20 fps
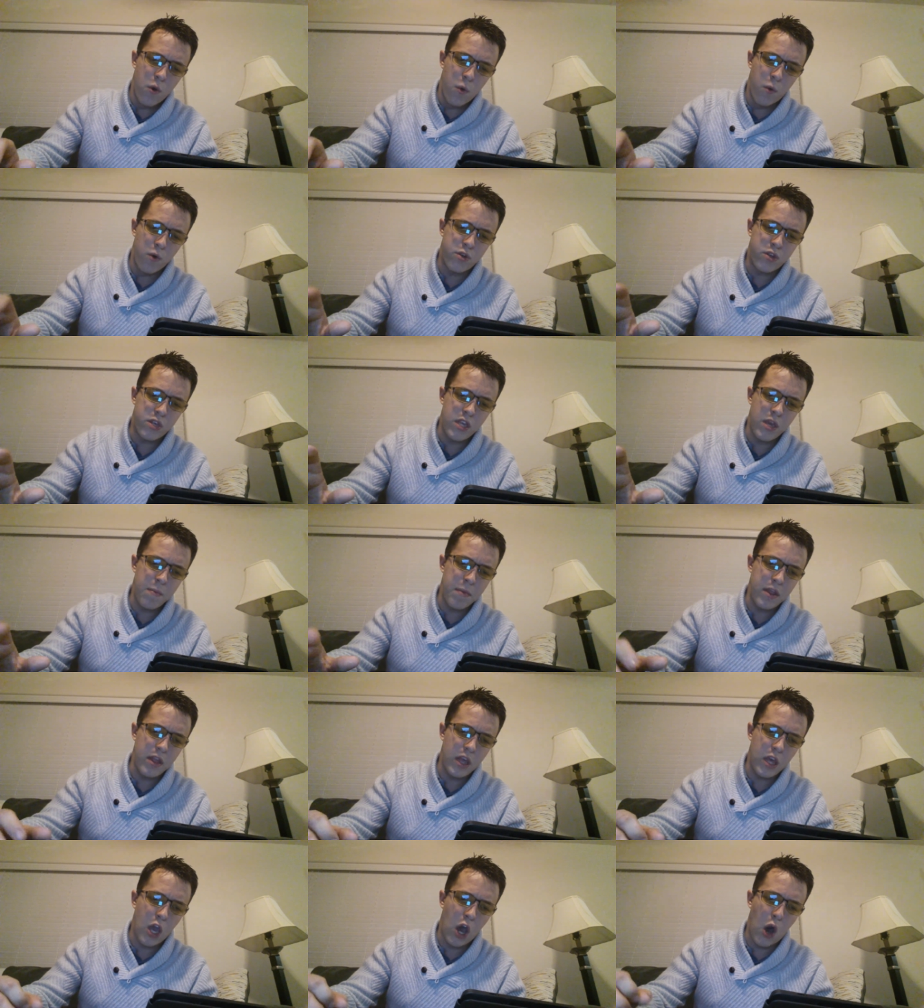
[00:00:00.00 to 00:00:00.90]
were
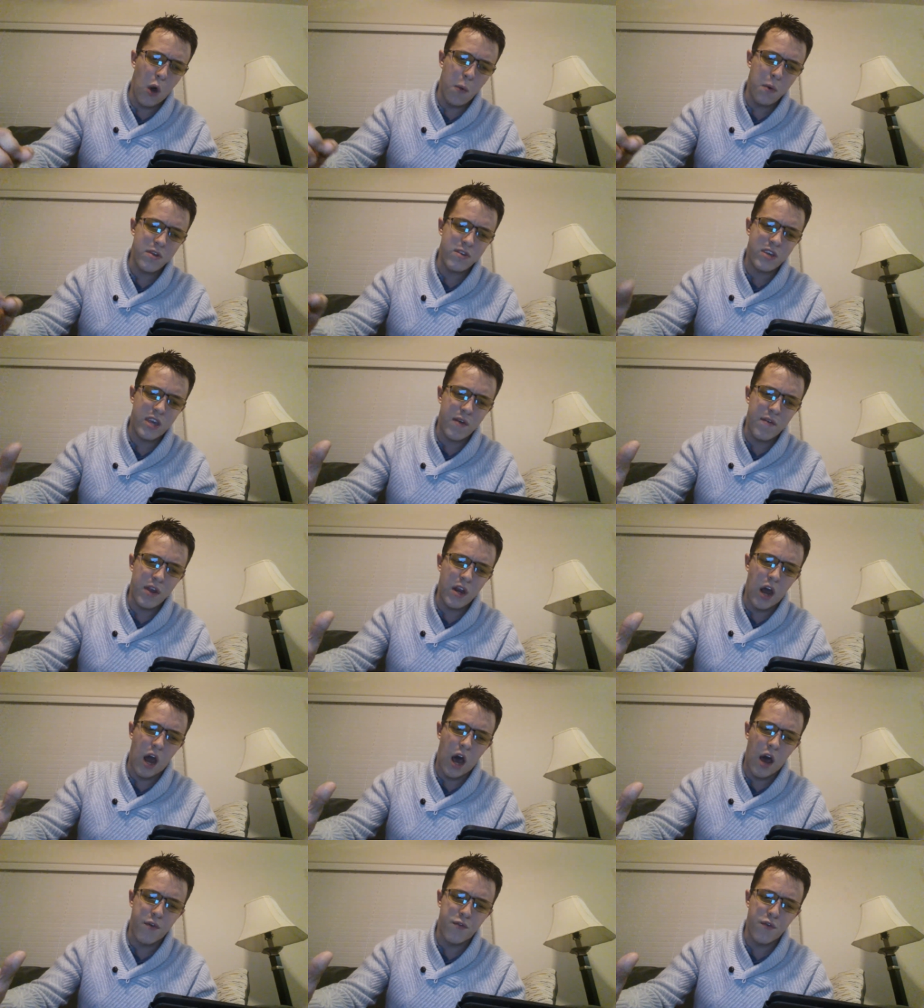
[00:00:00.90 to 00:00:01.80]
seemingly always giving
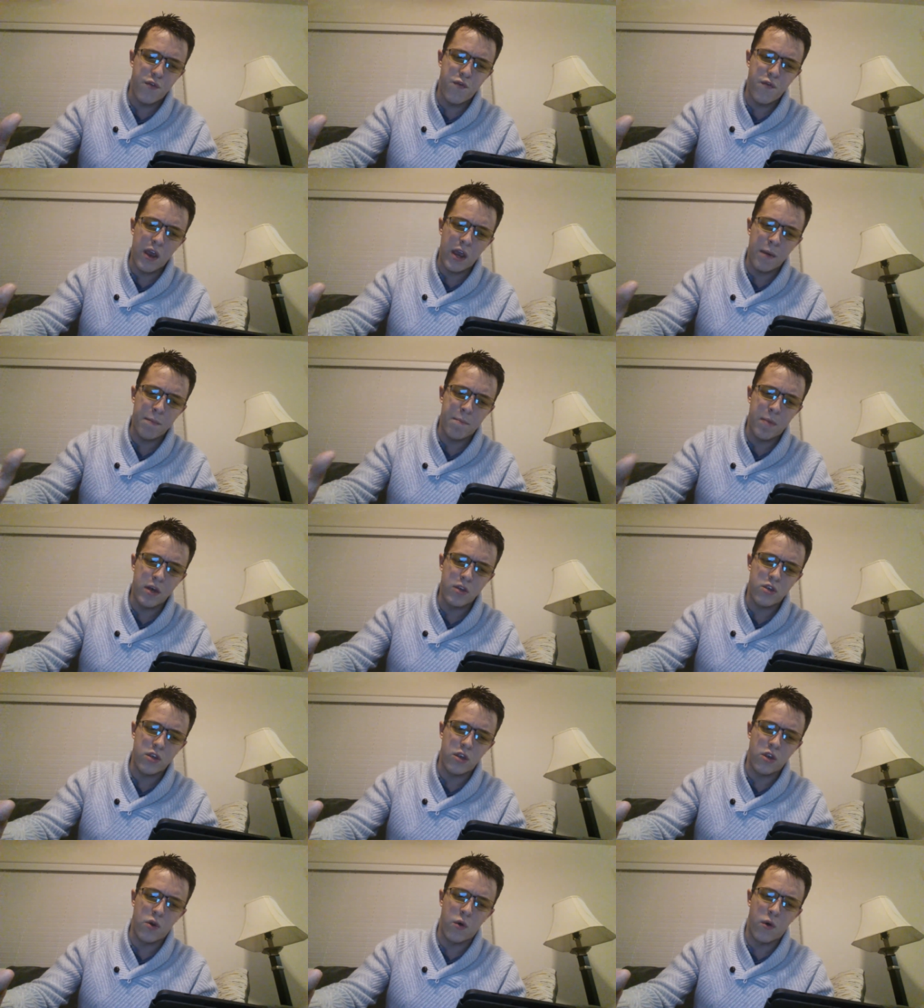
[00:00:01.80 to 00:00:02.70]
off a faint
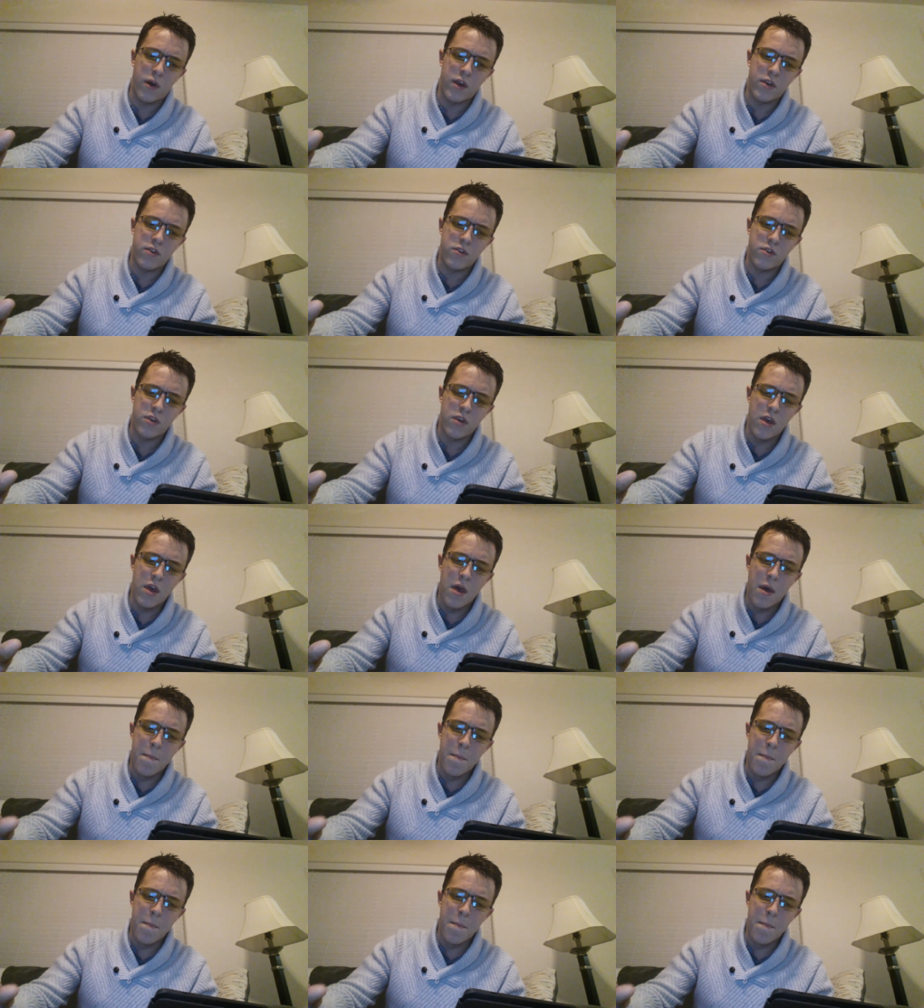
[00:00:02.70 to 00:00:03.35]
buzzing noise,